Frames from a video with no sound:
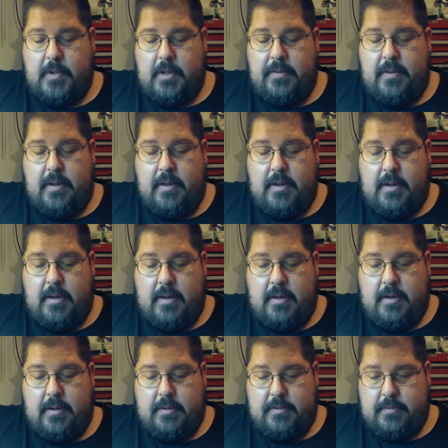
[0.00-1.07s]

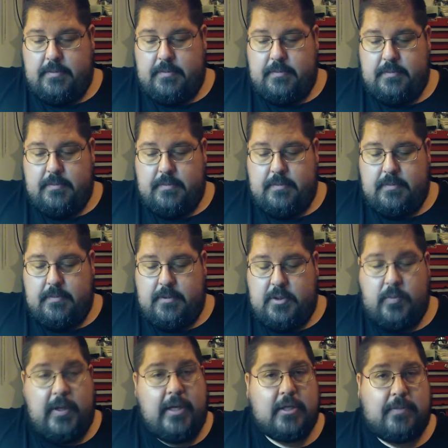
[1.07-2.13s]
the
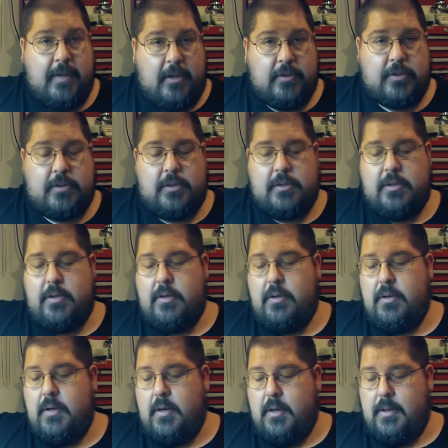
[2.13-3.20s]
Swedish Mausers,
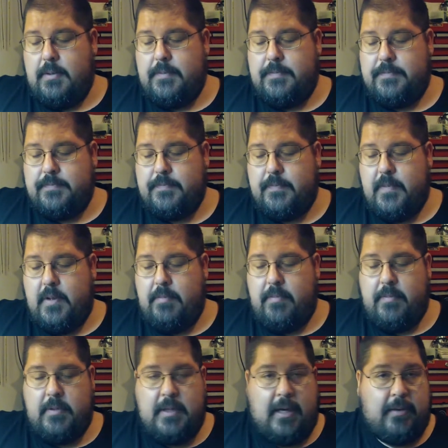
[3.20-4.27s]

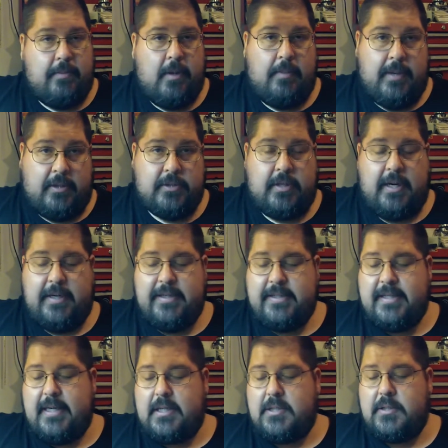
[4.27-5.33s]
the Mauser
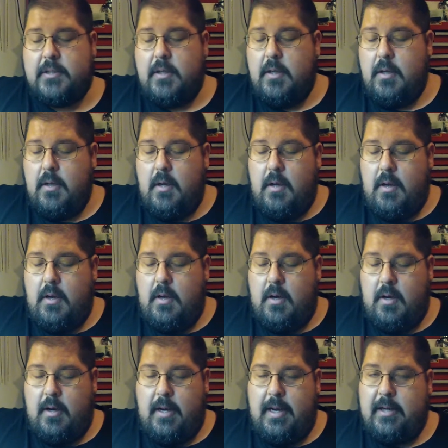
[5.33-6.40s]
96.
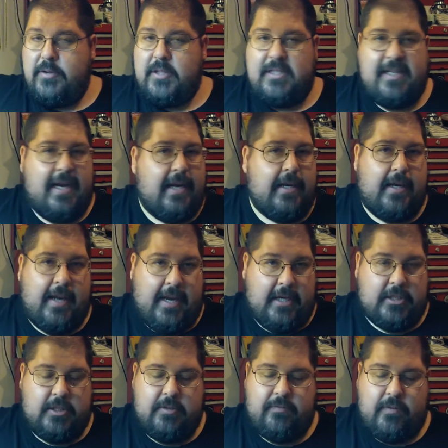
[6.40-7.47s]
Outstanding
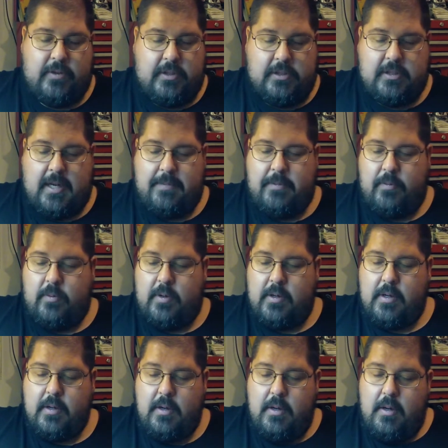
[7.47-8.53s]
action for this type of
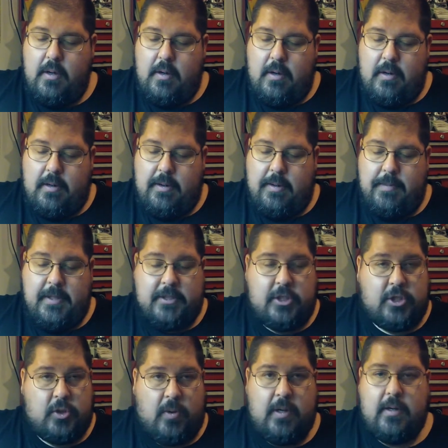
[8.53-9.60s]
work. It's
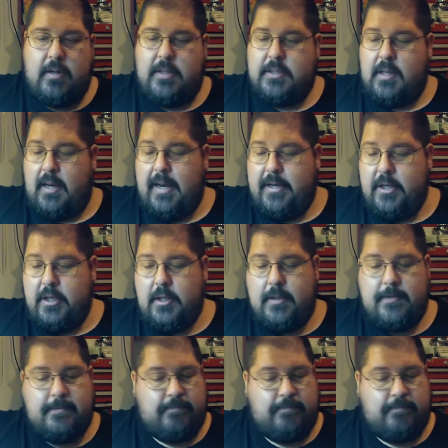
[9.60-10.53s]
short, it's lighter.